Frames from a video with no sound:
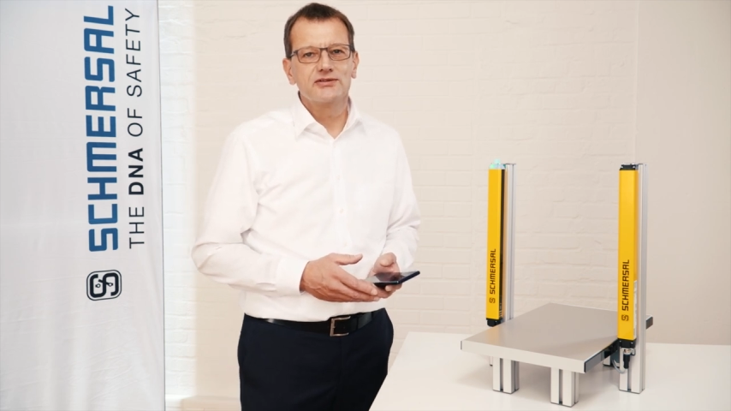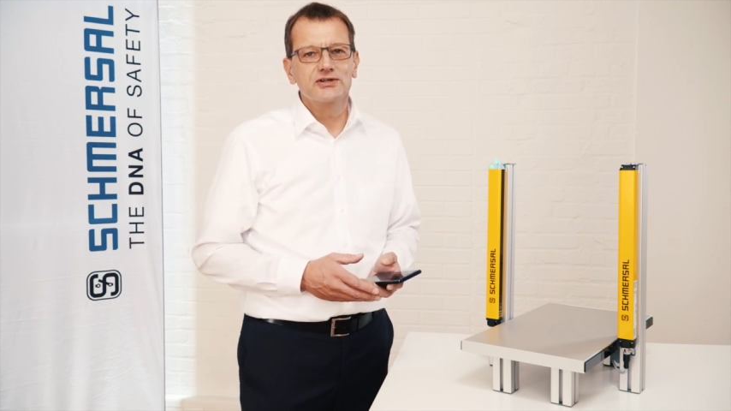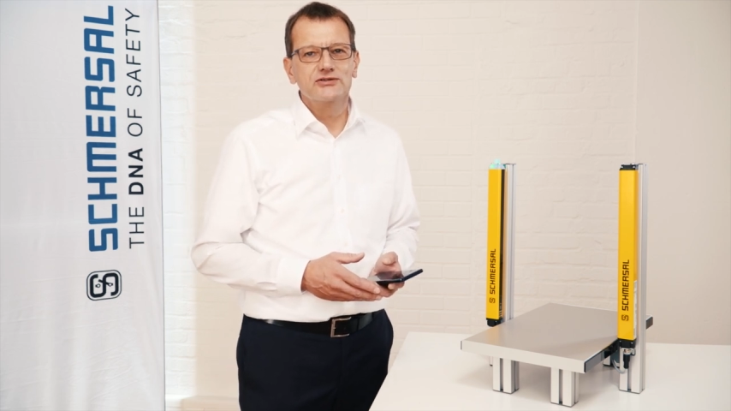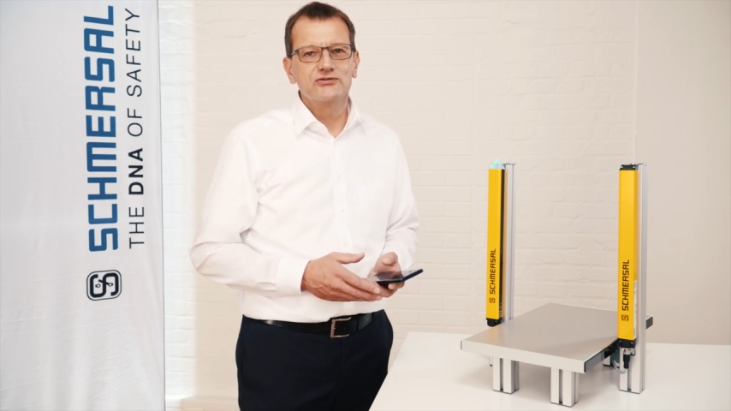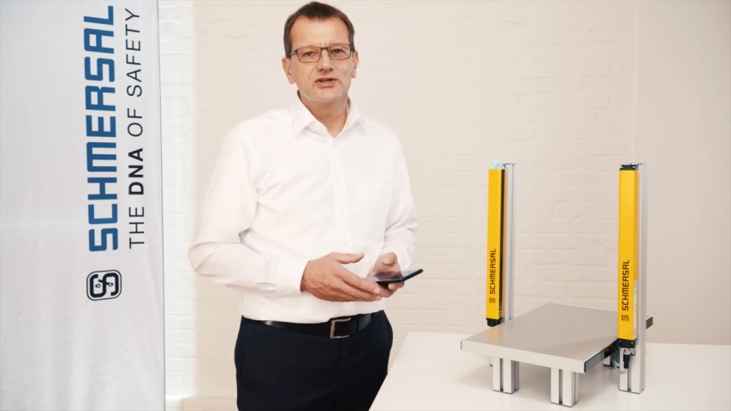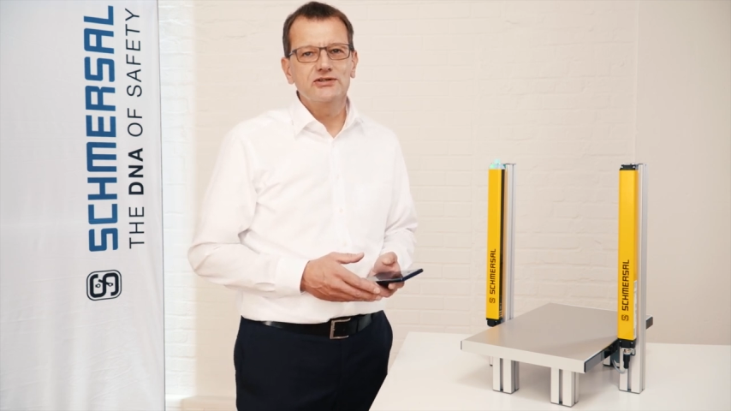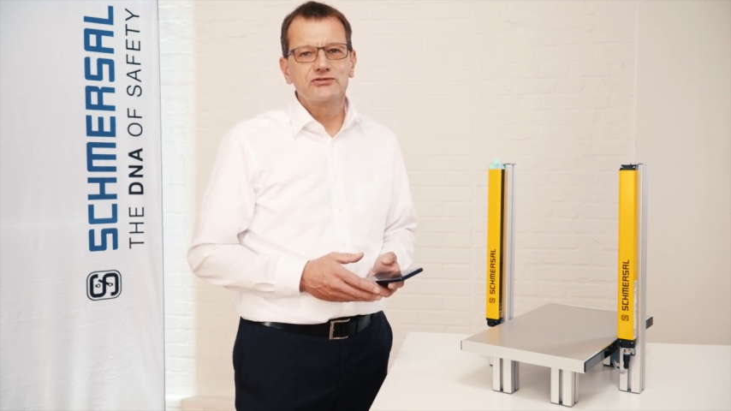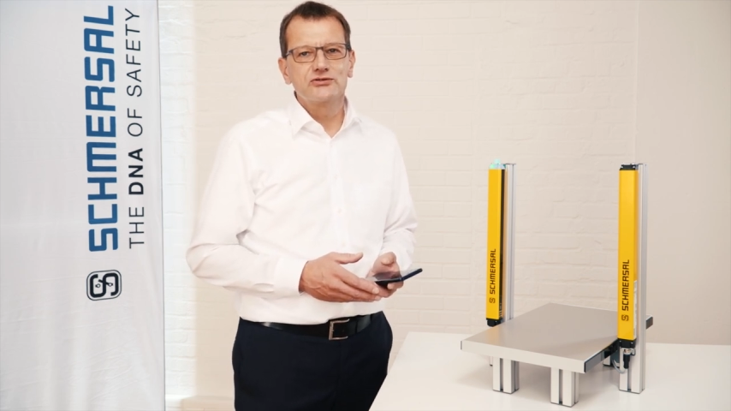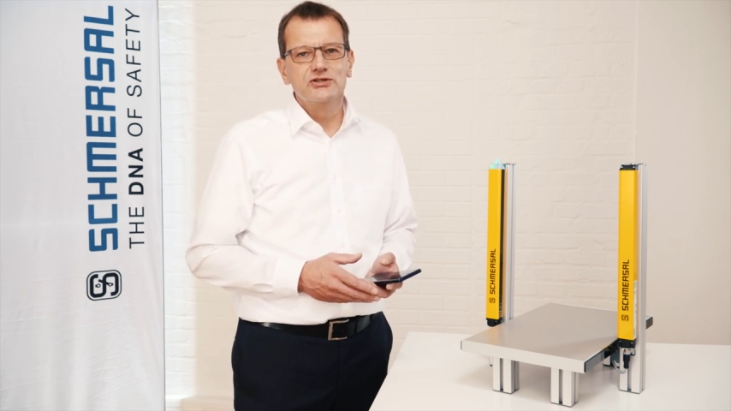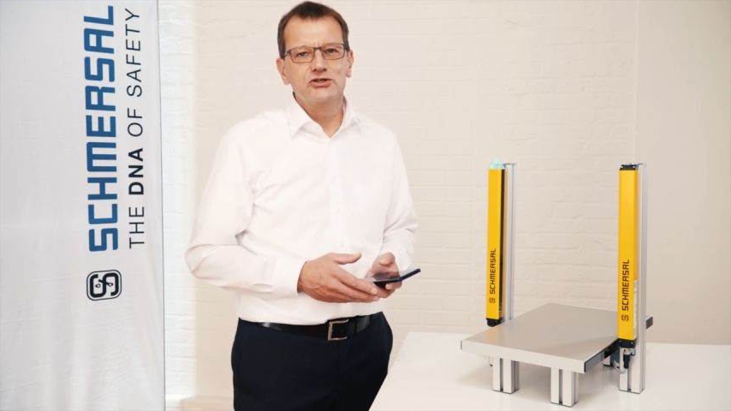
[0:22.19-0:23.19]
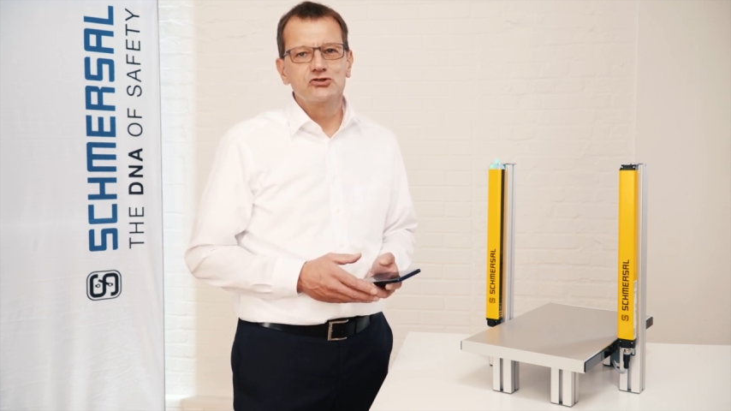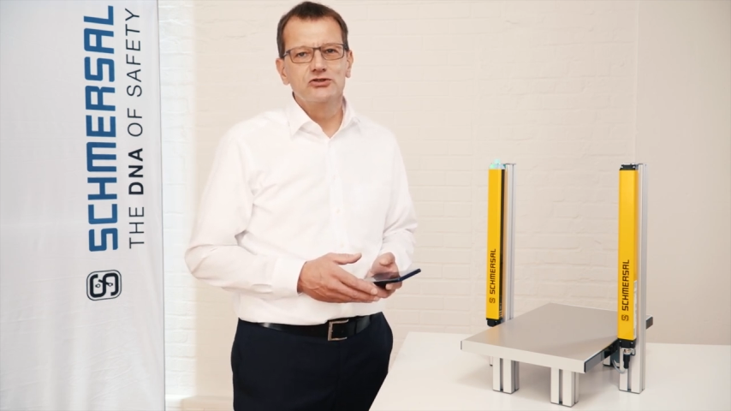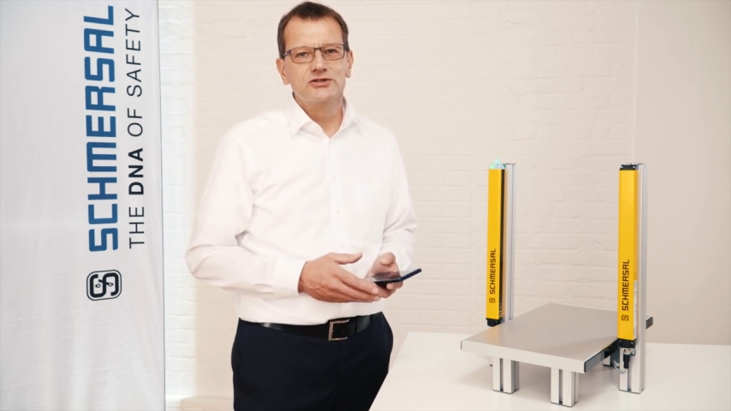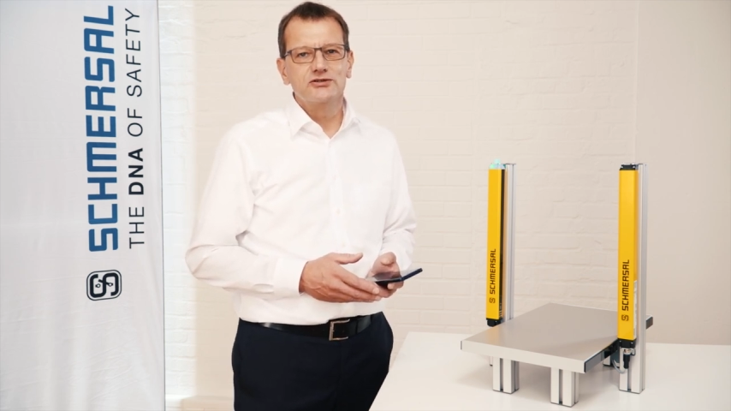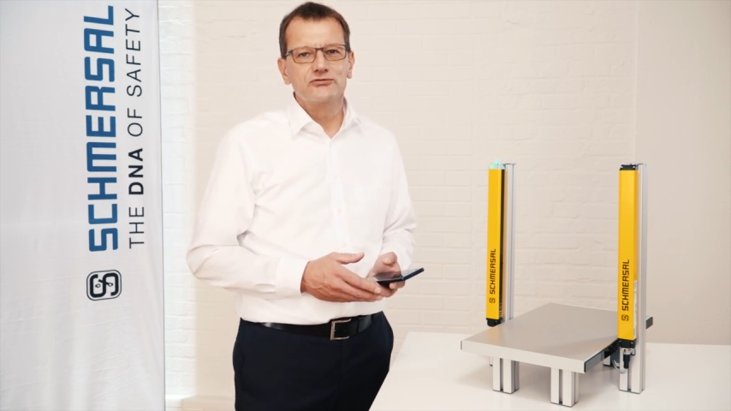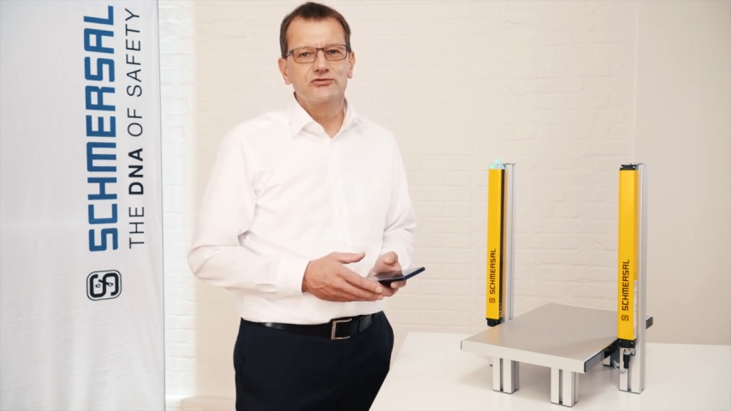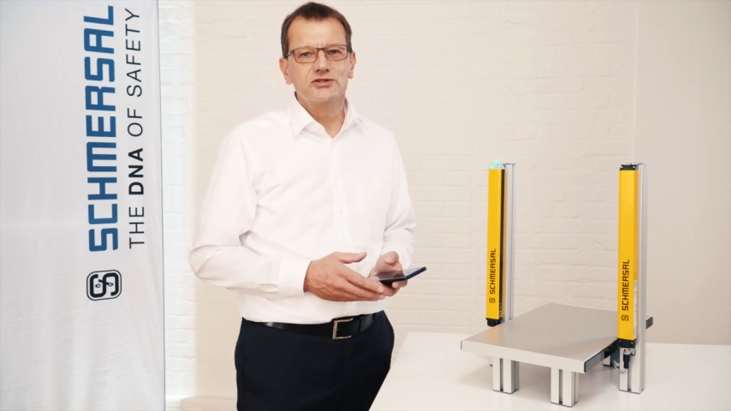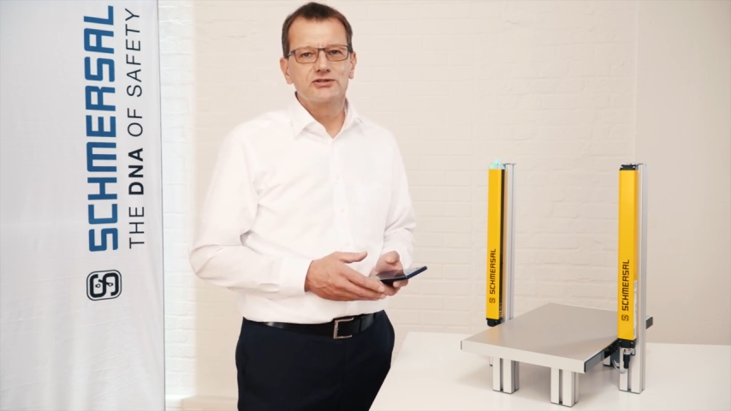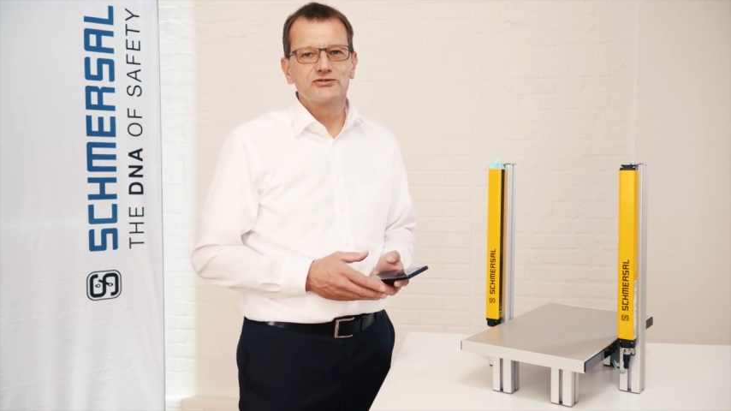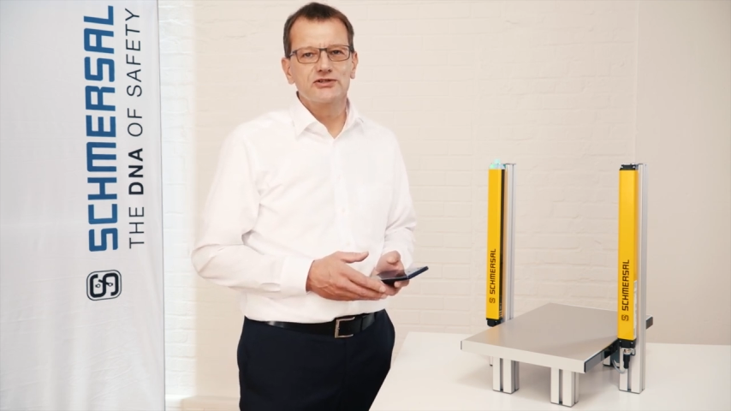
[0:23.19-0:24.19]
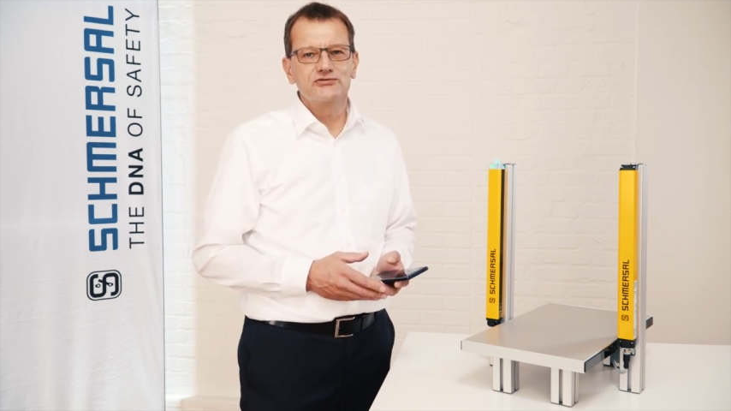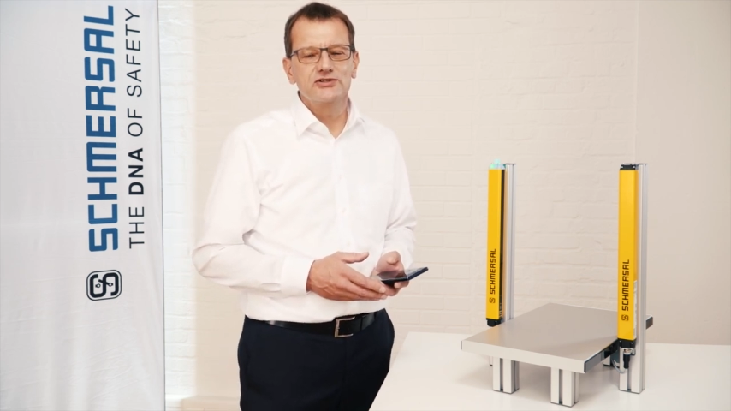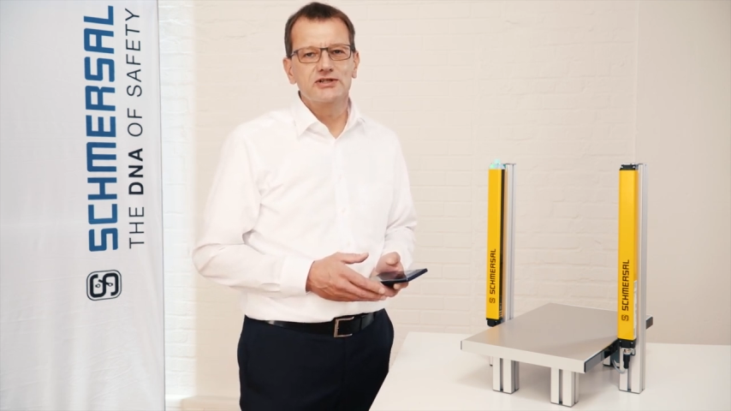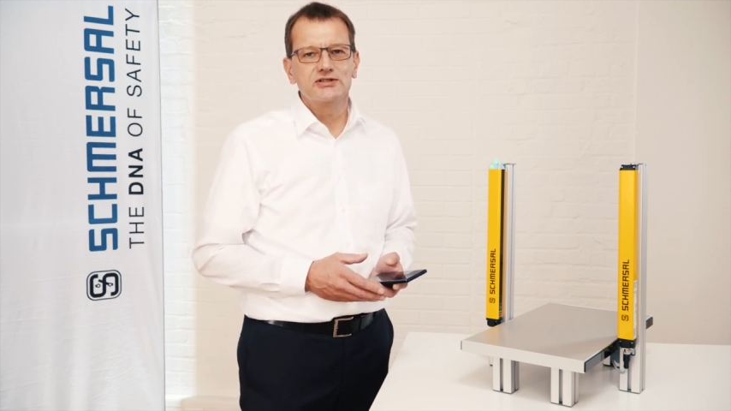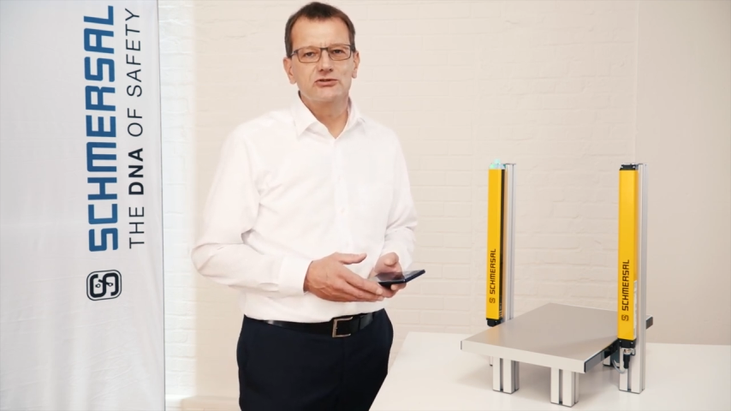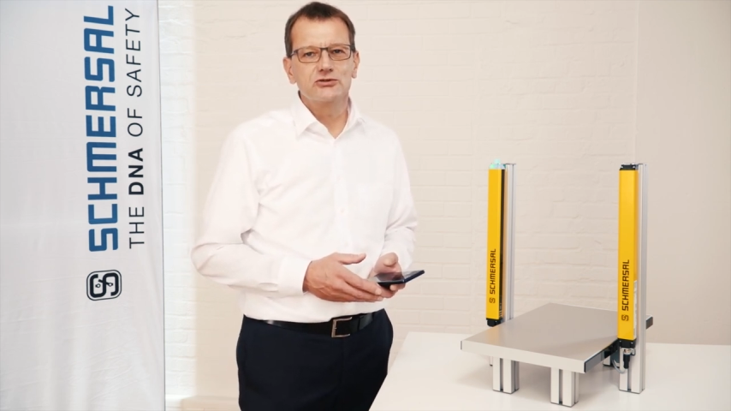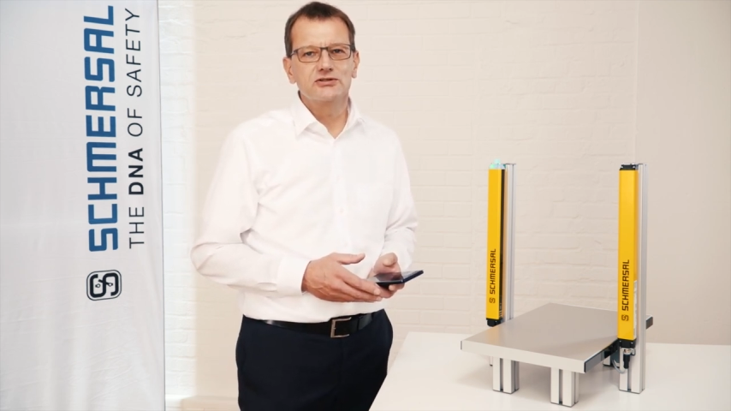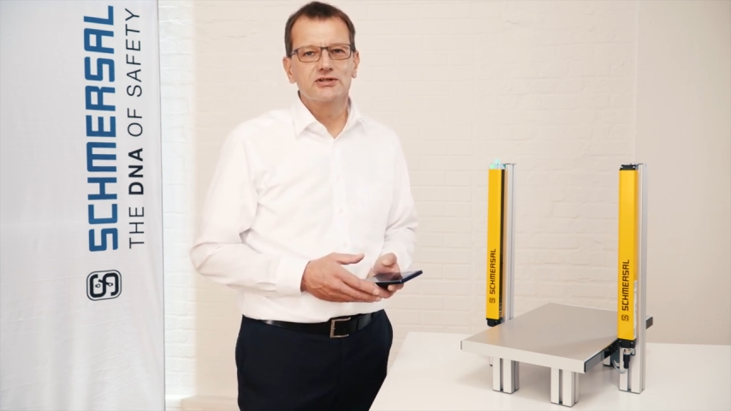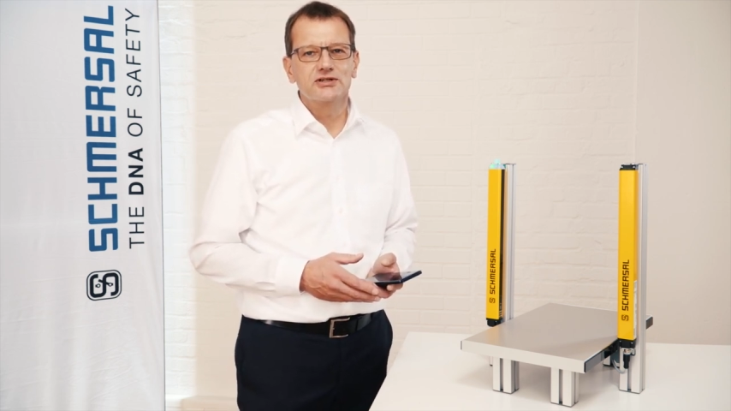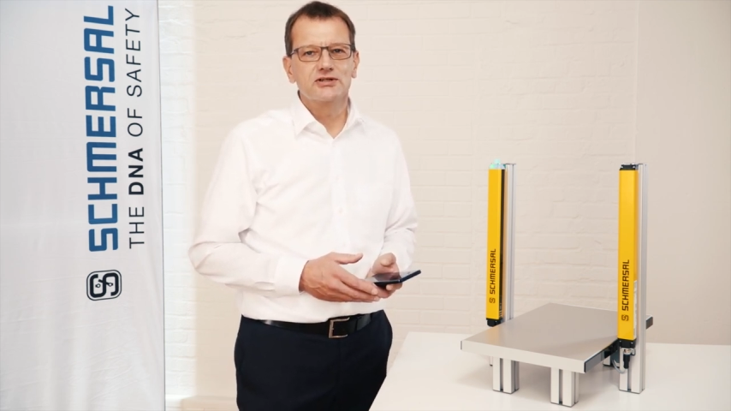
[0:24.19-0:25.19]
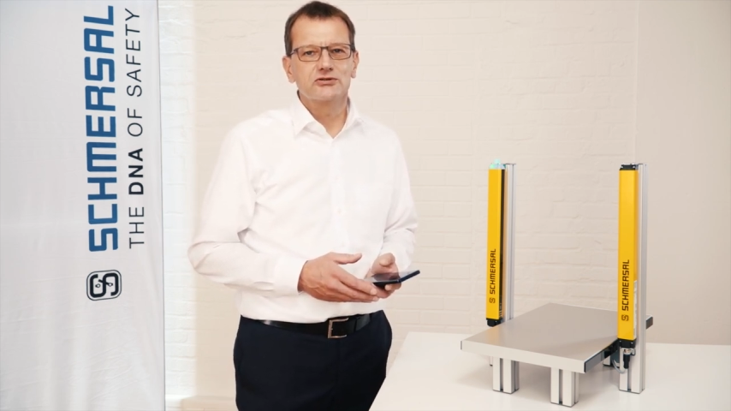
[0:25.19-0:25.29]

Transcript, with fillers: the status condition of your safety light curtain under